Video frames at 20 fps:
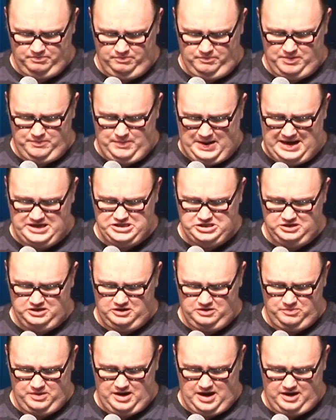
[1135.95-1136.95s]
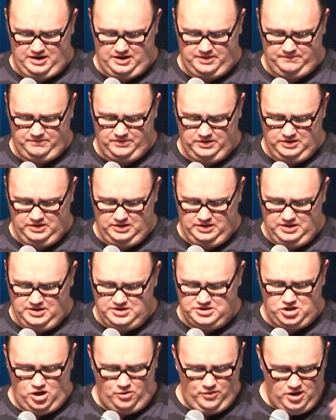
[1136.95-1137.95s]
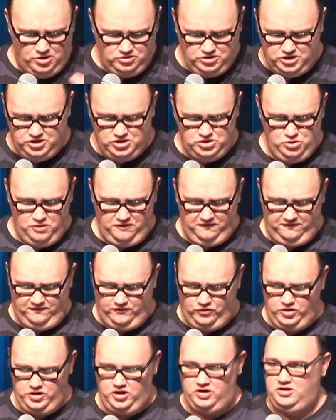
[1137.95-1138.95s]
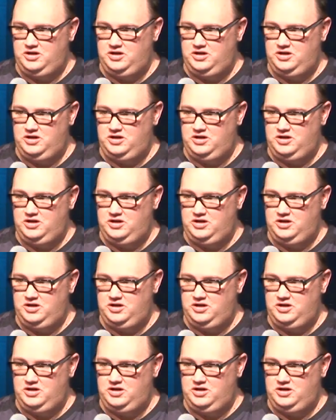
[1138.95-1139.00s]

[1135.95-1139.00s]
Be passionate about it. Because no one else can do it for you.